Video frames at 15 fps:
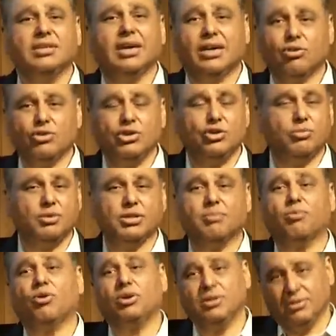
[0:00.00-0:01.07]
I don't need to be on the
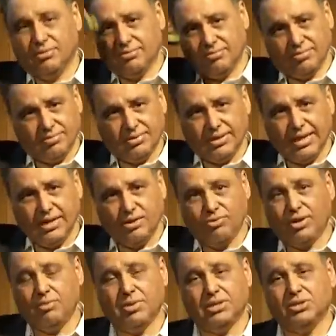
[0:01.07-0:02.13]
board. Thank you
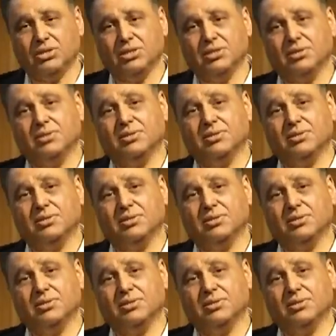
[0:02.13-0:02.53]
very much.